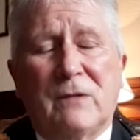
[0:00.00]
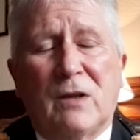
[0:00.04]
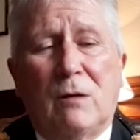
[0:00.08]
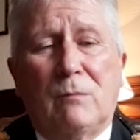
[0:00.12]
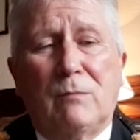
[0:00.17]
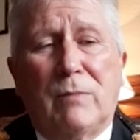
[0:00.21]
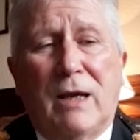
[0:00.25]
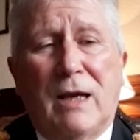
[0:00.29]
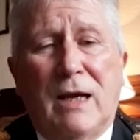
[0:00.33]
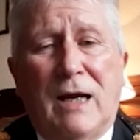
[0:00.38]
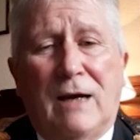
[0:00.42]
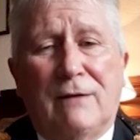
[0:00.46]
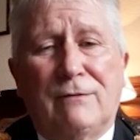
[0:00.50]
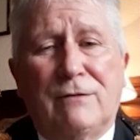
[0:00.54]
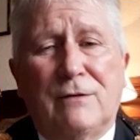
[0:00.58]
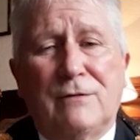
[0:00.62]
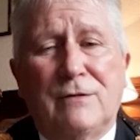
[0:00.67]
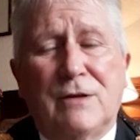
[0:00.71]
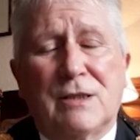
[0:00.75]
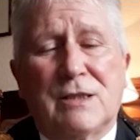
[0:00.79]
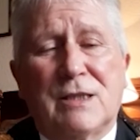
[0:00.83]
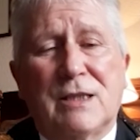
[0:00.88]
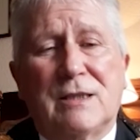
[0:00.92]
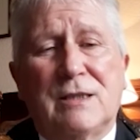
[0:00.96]
On behalf of
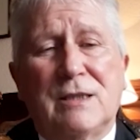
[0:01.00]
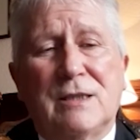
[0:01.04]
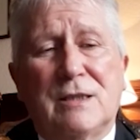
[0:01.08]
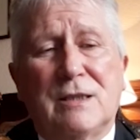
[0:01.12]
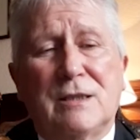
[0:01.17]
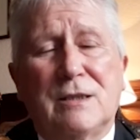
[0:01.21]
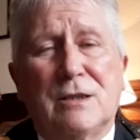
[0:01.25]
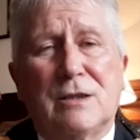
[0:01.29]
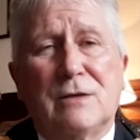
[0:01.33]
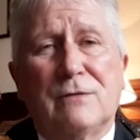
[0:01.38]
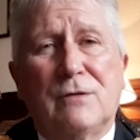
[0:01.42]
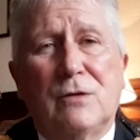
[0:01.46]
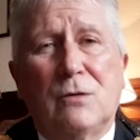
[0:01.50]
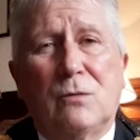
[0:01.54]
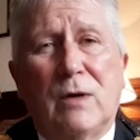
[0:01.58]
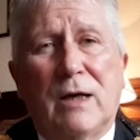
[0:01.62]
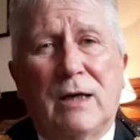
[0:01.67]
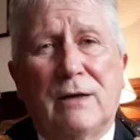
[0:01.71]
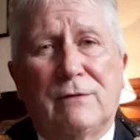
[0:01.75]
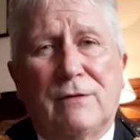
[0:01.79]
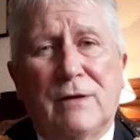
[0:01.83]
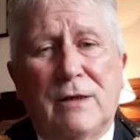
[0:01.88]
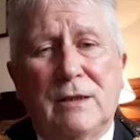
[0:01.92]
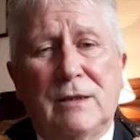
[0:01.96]
the citizens of the
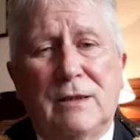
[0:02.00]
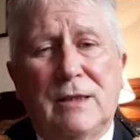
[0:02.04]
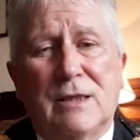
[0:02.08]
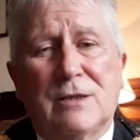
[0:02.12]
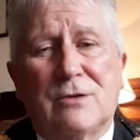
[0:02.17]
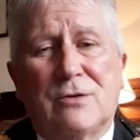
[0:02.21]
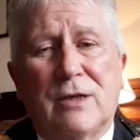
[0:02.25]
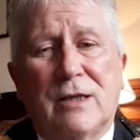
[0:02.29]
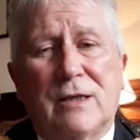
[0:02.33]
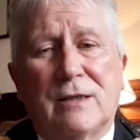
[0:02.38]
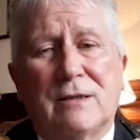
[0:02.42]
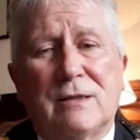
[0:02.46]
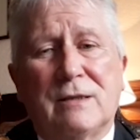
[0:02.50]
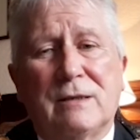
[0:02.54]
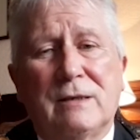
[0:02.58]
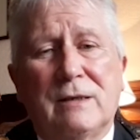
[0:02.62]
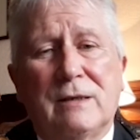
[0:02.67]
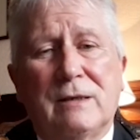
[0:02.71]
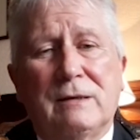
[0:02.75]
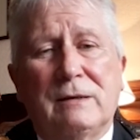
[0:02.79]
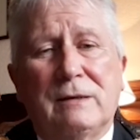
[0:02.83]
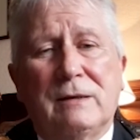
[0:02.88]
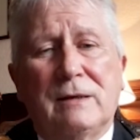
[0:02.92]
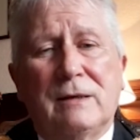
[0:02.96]
Wakefield District,
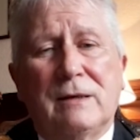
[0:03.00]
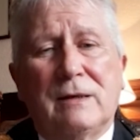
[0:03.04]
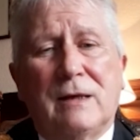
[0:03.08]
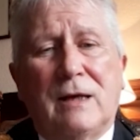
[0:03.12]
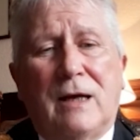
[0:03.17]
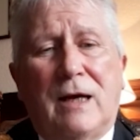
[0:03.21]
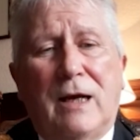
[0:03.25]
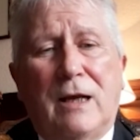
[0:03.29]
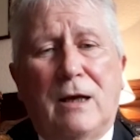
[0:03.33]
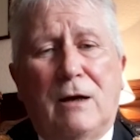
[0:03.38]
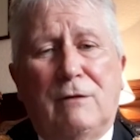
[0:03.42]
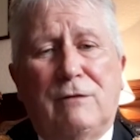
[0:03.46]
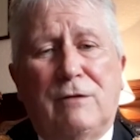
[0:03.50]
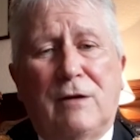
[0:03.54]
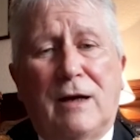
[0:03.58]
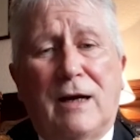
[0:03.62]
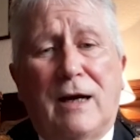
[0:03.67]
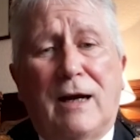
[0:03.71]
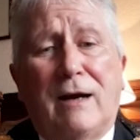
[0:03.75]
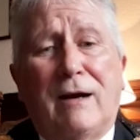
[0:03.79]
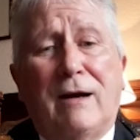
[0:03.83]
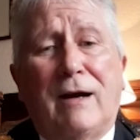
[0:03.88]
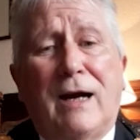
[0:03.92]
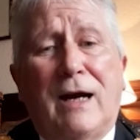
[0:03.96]
I offer
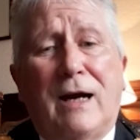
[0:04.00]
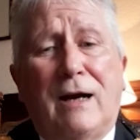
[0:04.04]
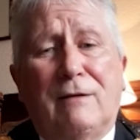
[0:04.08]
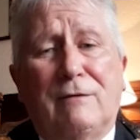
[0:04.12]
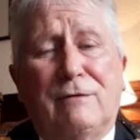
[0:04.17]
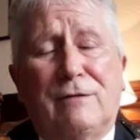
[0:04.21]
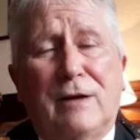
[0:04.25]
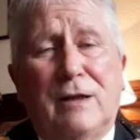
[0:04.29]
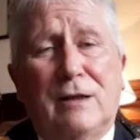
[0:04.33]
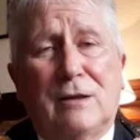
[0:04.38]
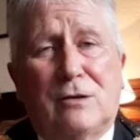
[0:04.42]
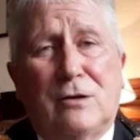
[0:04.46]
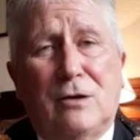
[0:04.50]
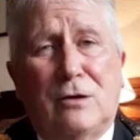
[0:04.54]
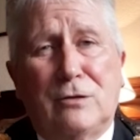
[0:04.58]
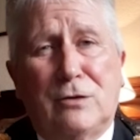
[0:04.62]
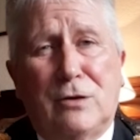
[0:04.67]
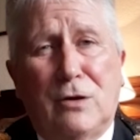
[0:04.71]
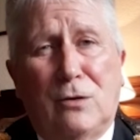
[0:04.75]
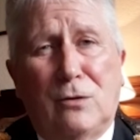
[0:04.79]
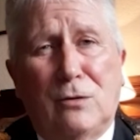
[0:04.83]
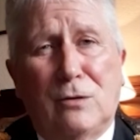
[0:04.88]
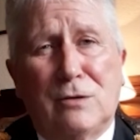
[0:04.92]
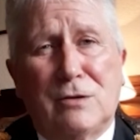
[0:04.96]
our heartfelt
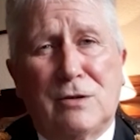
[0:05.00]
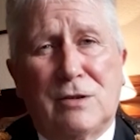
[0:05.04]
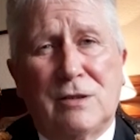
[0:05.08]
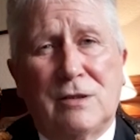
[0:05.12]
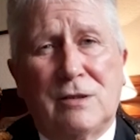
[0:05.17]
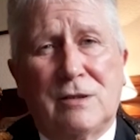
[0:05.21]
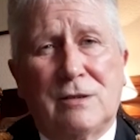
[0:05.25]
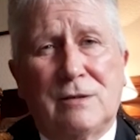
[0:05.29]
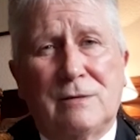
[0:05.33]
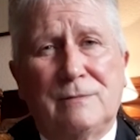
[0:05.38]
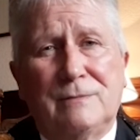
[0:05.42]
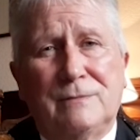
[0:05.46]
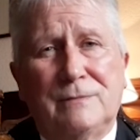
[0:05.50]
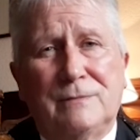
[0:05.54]
condolences.